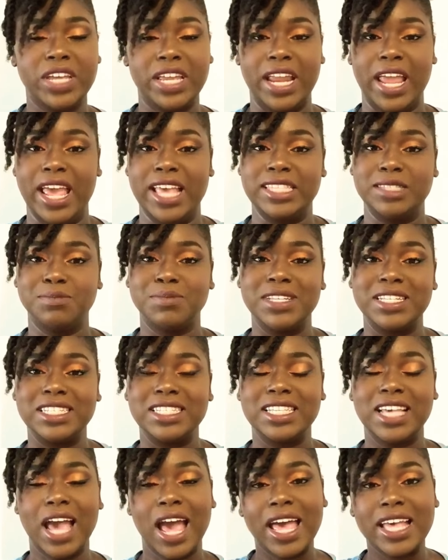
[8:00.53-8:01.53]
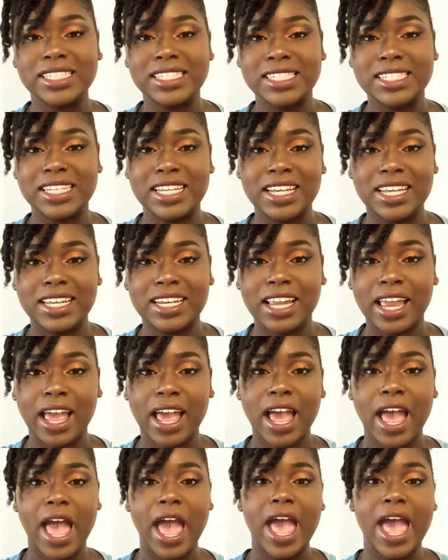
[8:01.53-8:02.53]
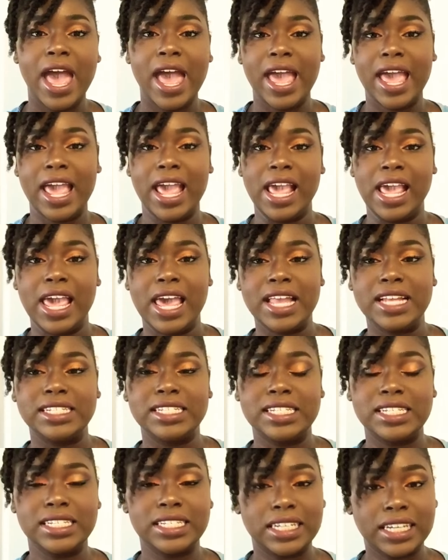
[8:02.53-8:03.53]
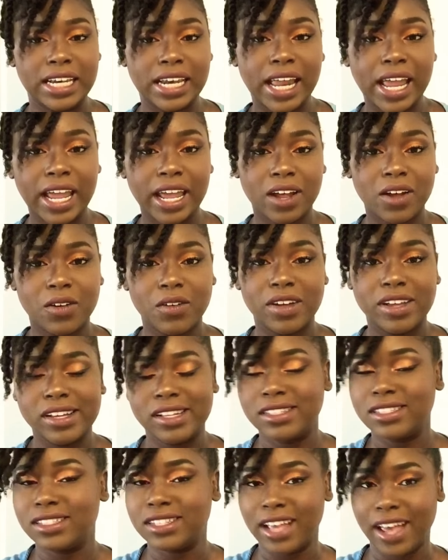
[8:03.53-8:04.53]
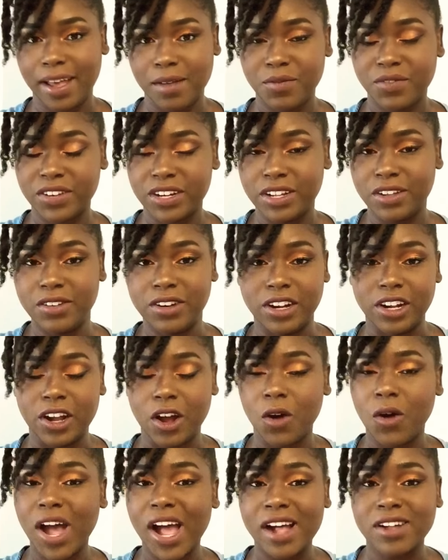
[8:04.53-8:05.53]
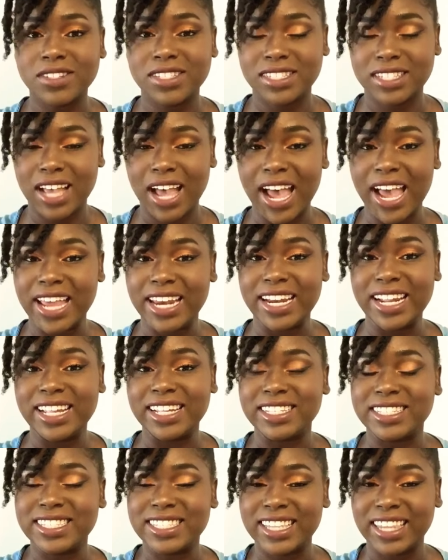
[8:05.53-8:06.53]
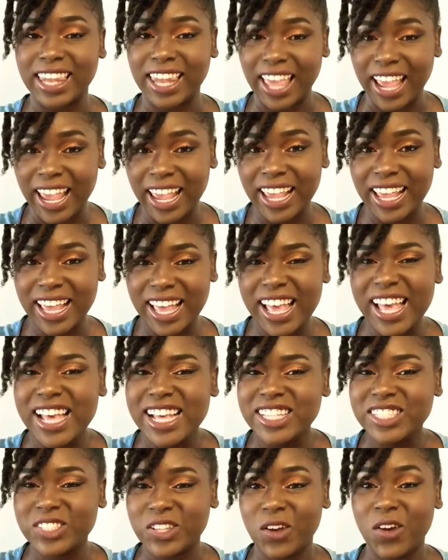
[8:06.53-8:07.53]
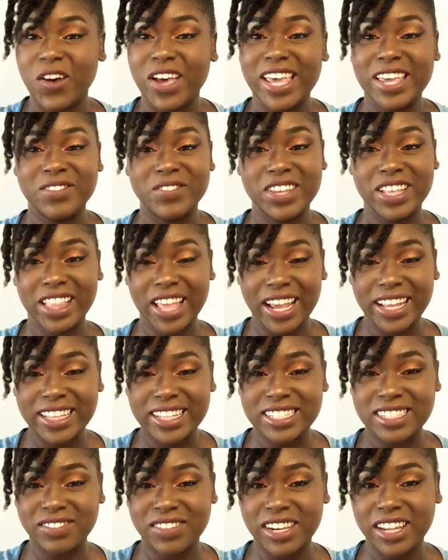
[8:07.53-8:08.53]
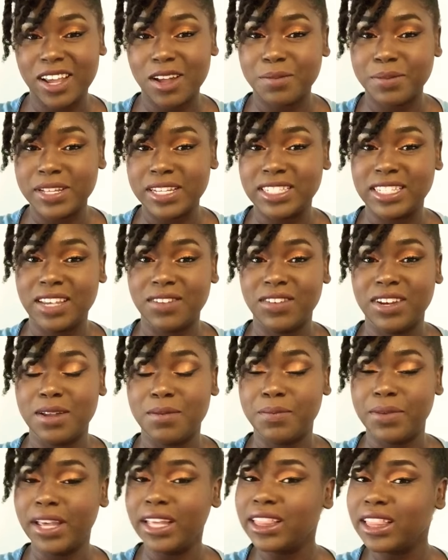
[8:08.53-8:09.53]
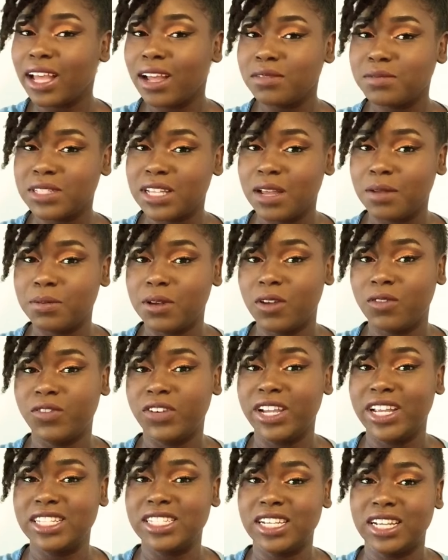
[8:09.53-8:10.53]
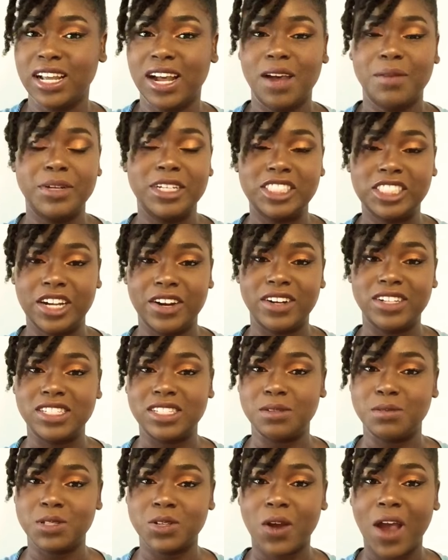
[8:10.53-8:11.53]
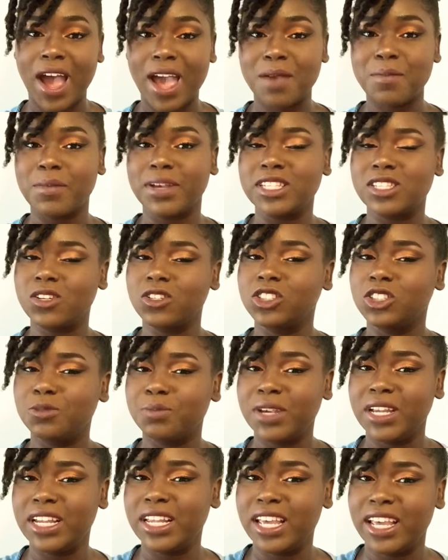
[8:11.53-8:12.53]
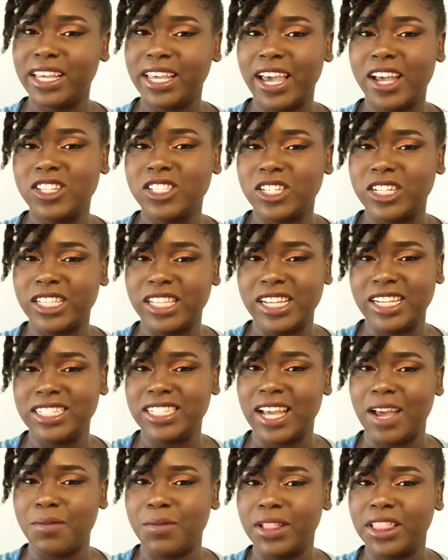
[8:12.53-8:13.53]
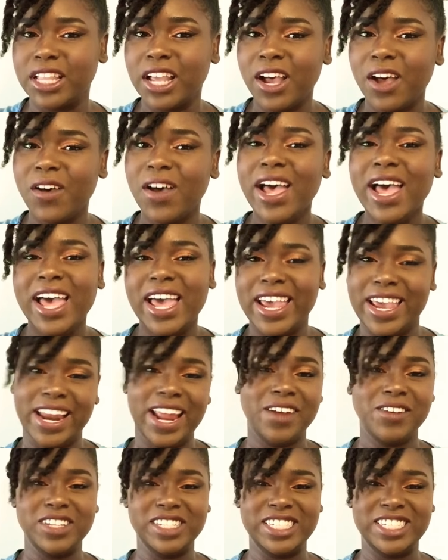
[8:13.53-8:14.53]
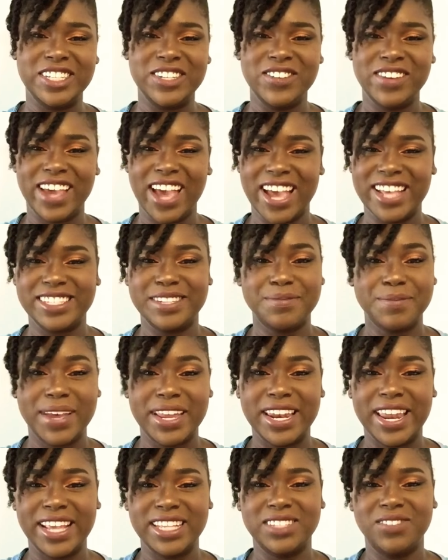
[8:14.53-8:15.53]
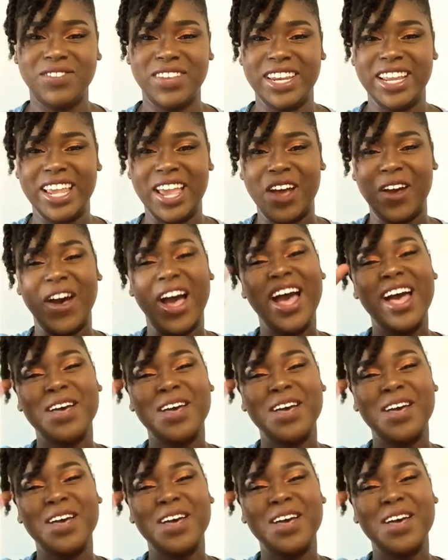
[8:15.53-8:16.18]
It has been tested. And now it's time for you to go outside and slay. So if you like this video, please give it a big thumbs up. Don't forget to comment, share, and subscribe. My social media accounts are linked down below. And I will see you guys in my next video.